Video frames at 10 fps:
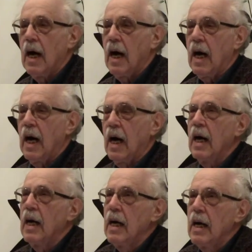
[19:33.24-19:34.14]

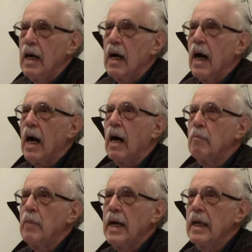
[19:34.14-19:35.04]

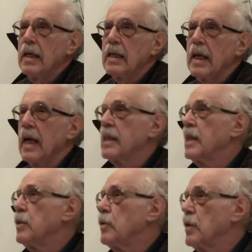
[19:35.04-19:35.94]
made an
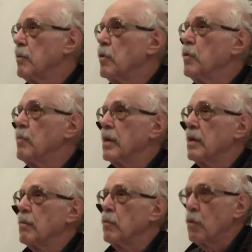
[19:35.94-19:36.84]
anti-union
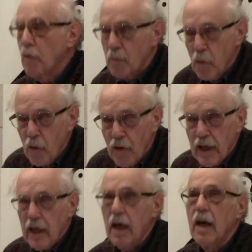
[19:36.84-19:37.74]

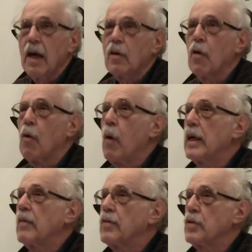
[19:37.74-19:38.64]
movie called
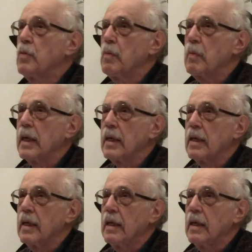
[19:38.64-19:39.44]
Waiting for Superman,